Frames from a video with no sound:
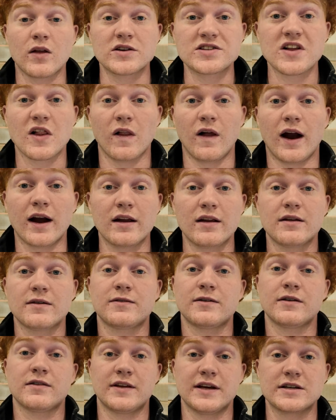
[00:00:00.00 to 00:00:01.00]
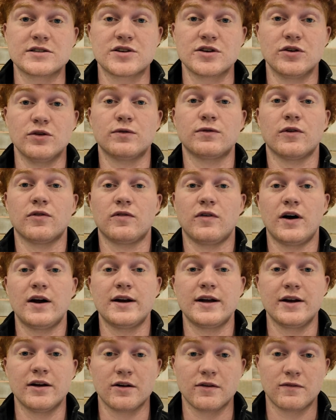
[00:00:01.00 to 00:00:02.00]
there's a lot of different things to do for
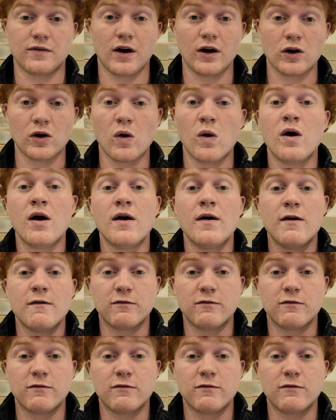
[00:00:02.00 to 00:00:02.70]
fun here in Fargo